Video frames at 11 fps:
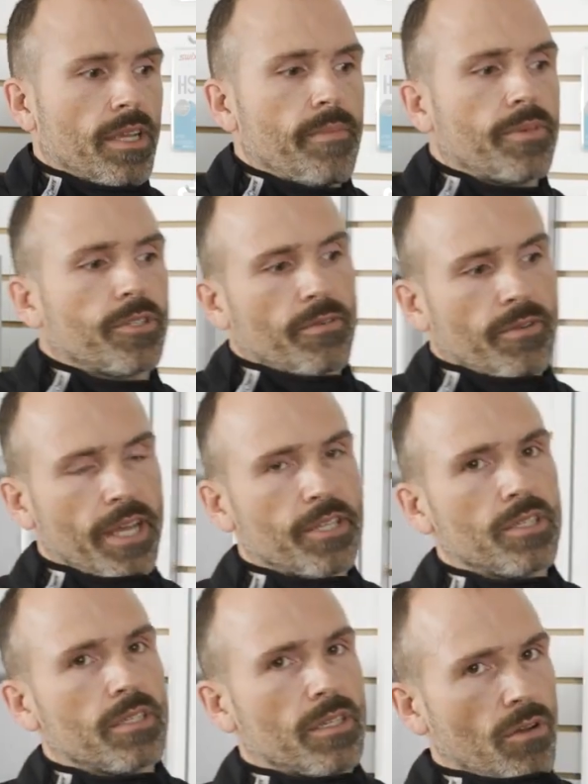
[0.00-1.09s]
temperature
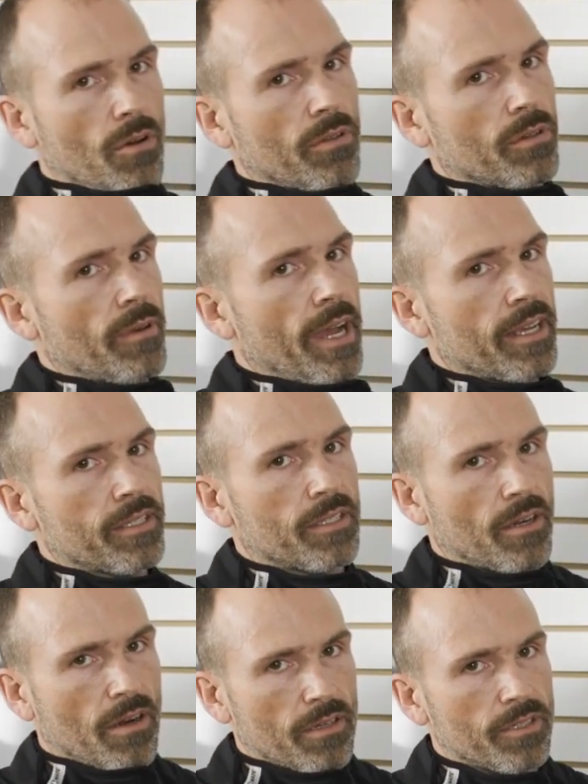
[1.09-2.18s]
ranges, the colder waxes
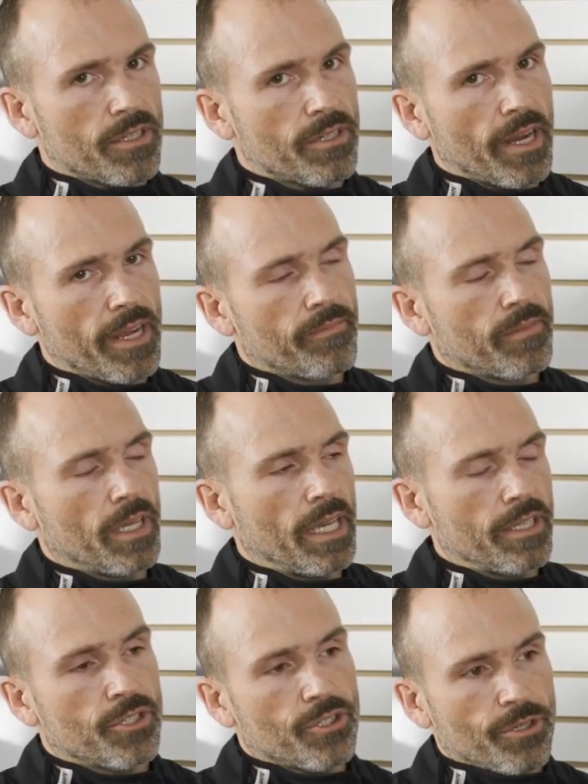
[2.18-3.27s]
are hard to scrape.
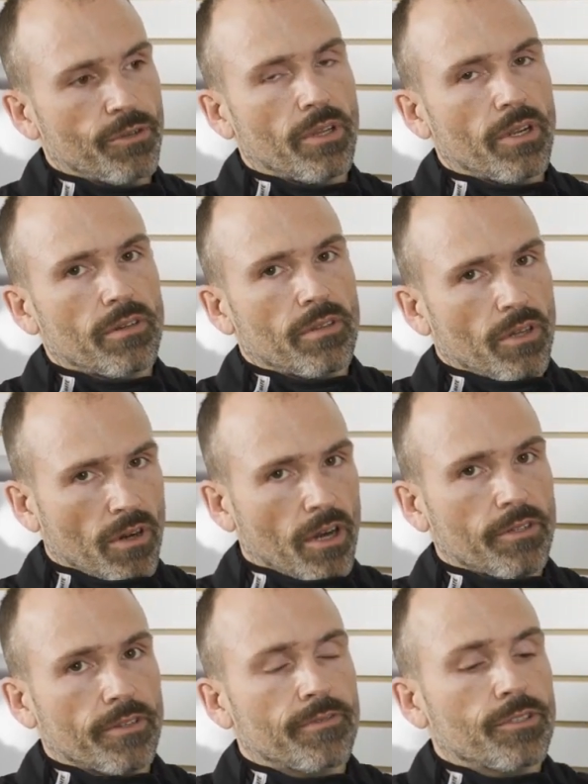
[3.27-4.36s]
It's true, they're
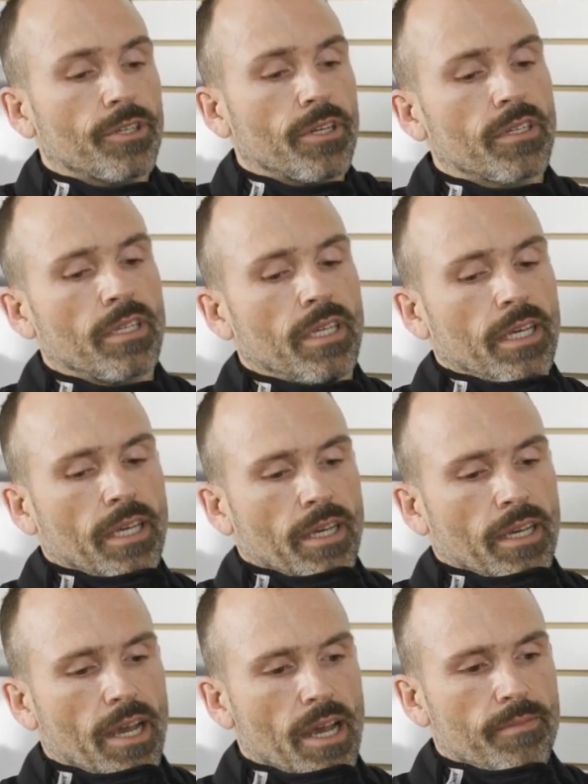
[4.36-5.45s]
harder for sure.
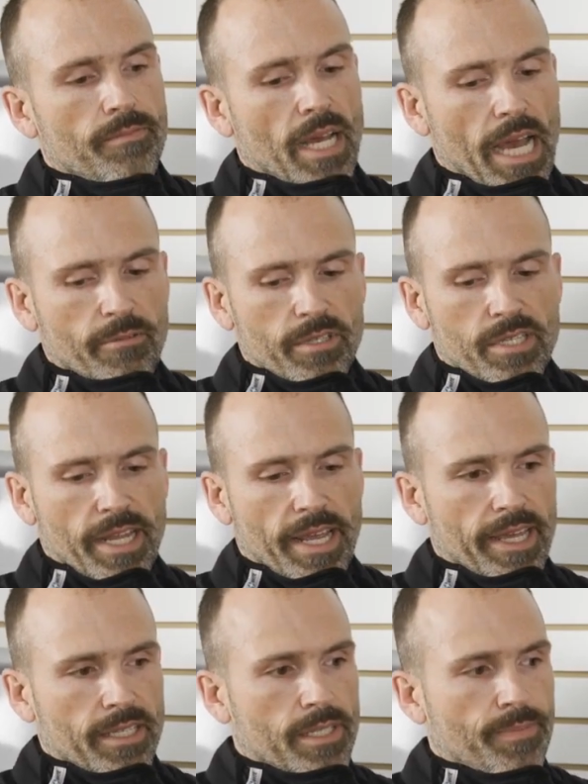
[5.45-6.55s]
I would
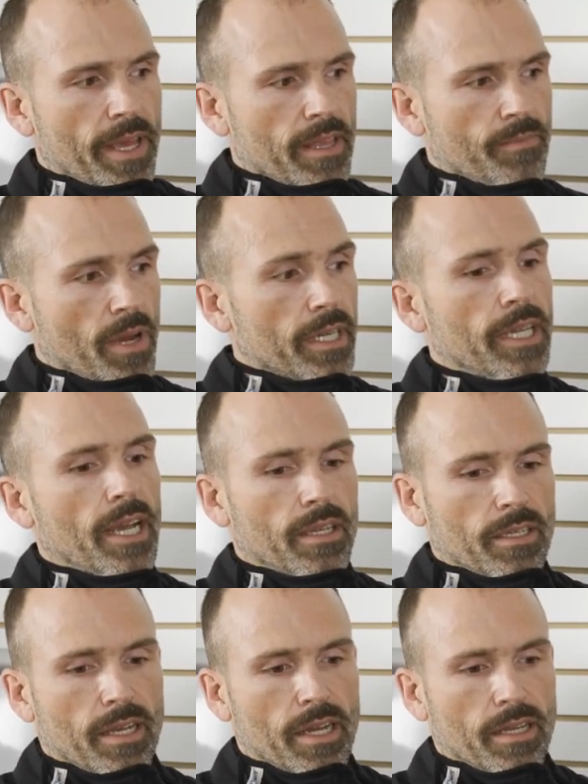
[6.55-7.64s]
say spend the money
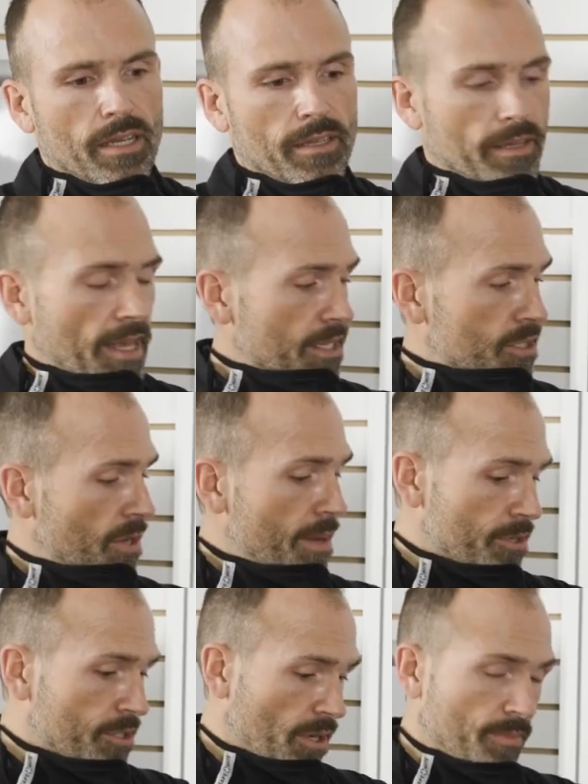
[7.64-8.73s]
on that
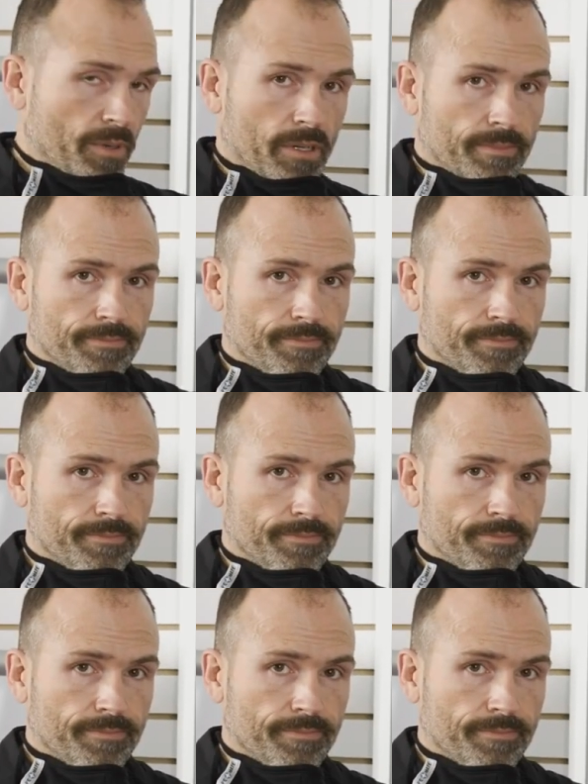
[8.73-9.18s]
scraper sharpener